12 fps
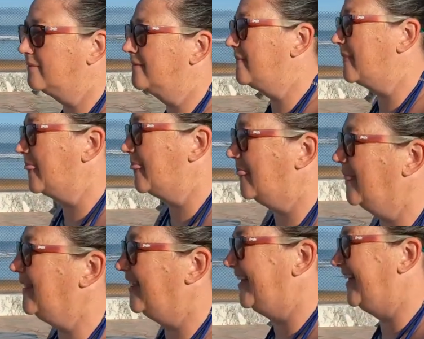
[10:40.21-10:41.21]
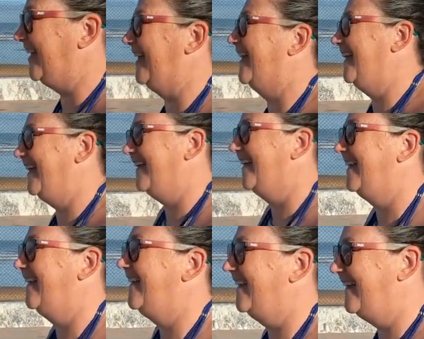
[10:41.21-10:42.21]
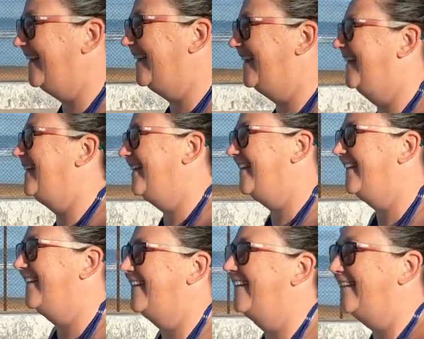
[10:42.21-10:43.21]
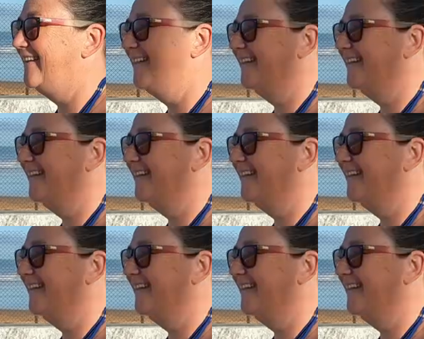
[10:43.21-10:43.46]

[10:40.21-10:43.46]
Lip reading: Well, there you go. There's a few of those in where we live.